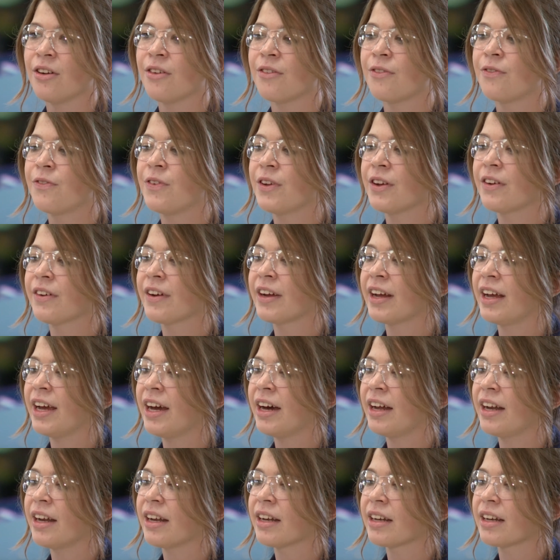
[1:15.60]
figuring
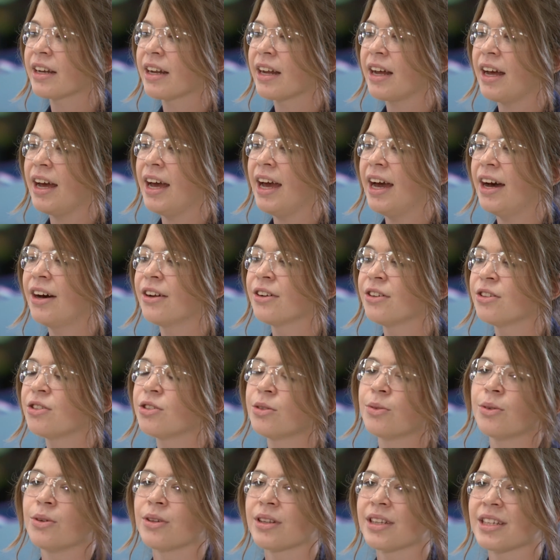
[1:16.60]
out how to
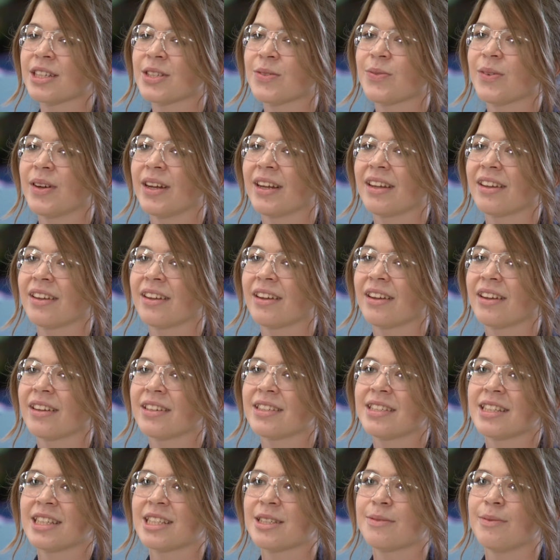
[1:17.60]
do all this when
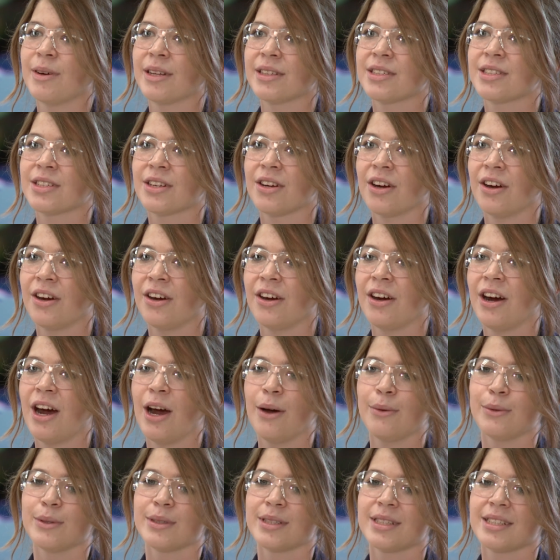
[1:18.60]
6 months ago I
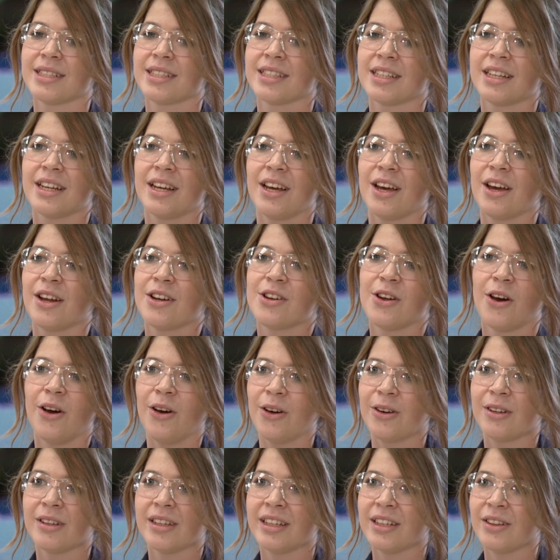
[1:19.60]
was
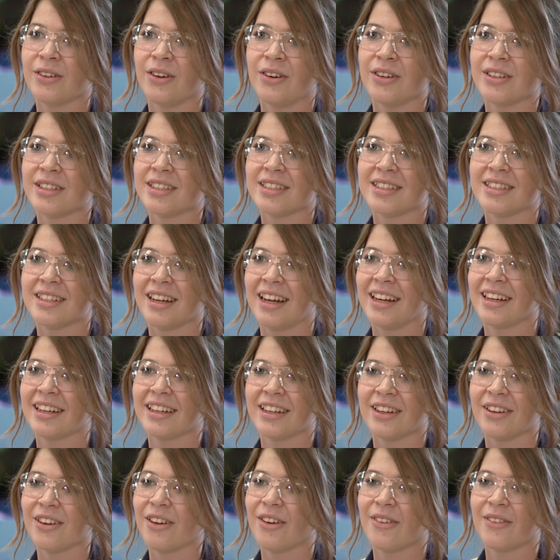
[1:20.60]
totally lost. I
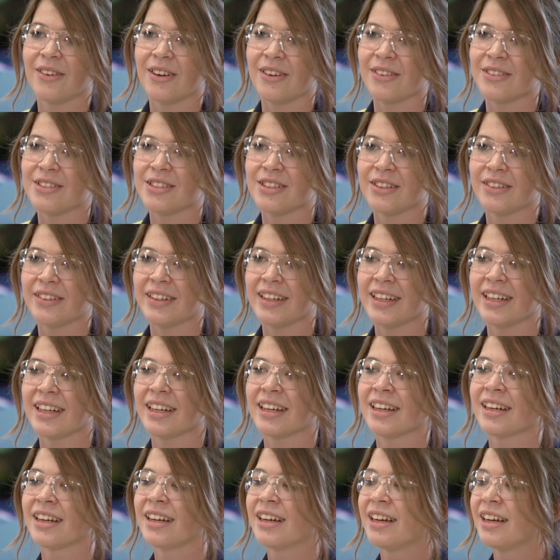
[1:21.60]
didn't know what I was
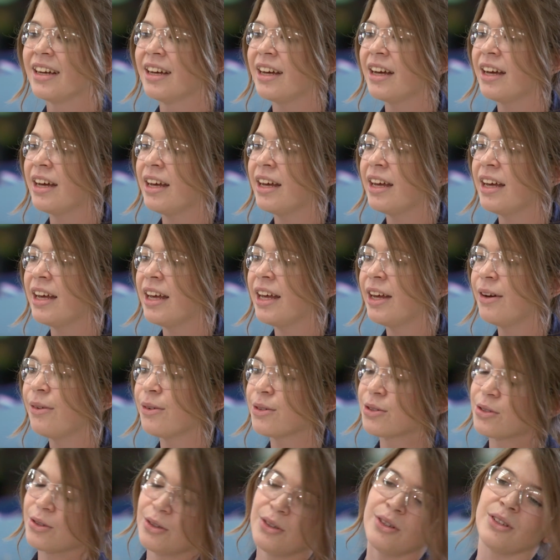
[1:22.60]
doing. It
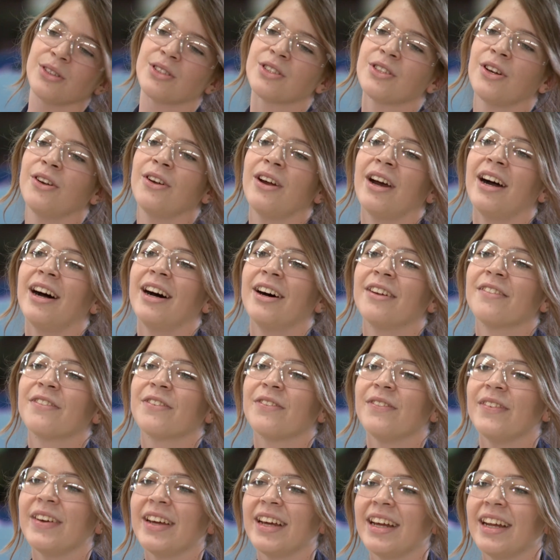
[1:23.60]
was all so hard for
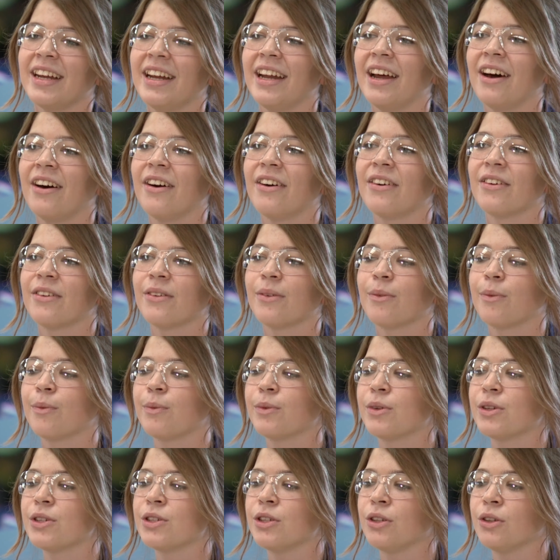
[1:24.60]
me. Now
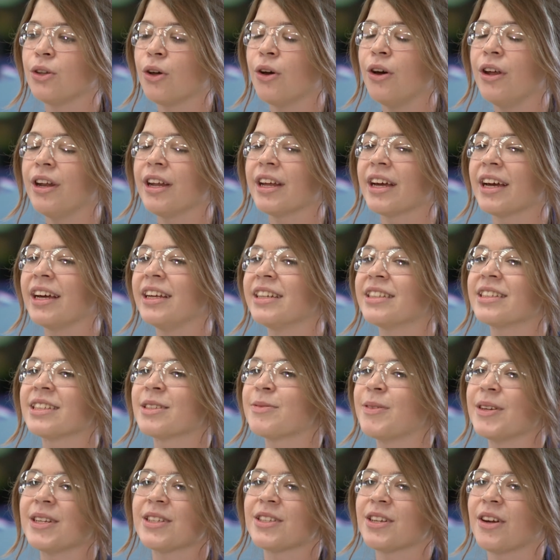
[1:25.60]
learning it has just
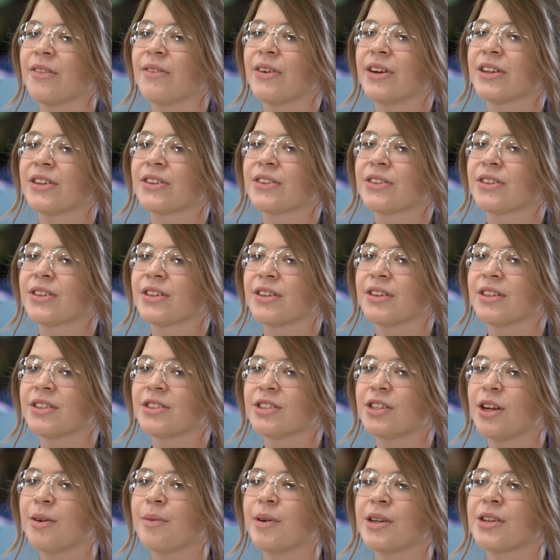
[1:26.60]
been so
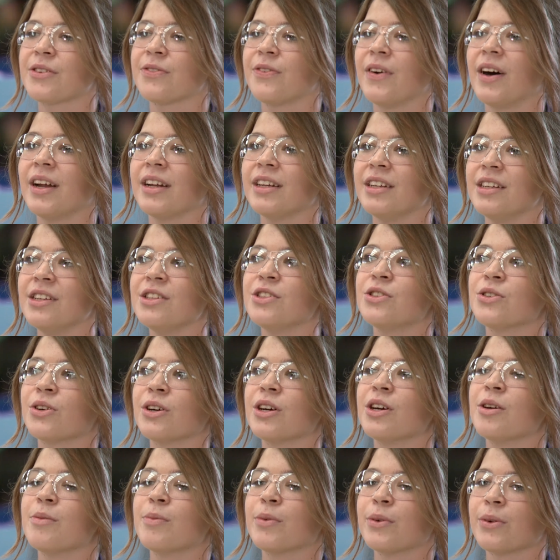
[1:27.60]
much fun and
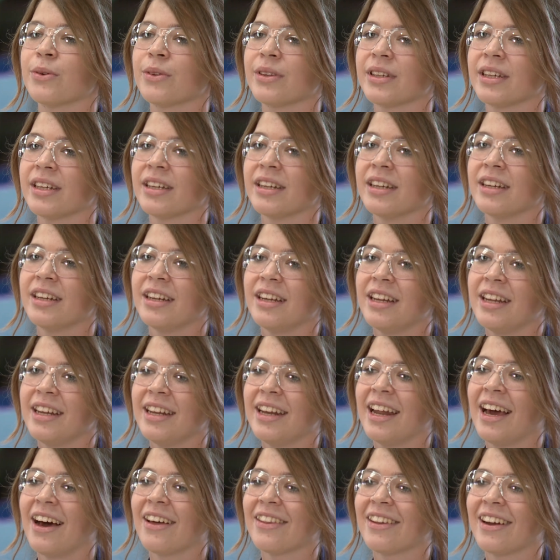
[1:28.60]
enjoyable that
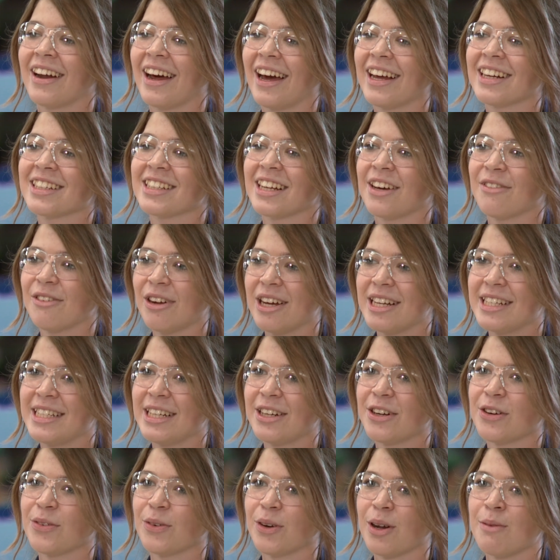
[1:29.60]
now that I actually have an
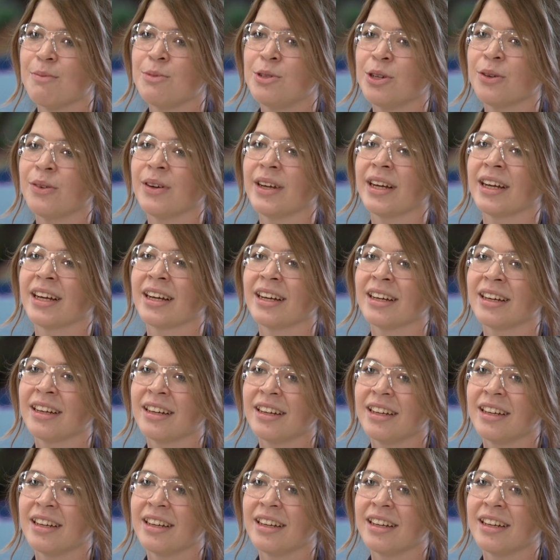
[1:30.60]
idea of what I'm doing,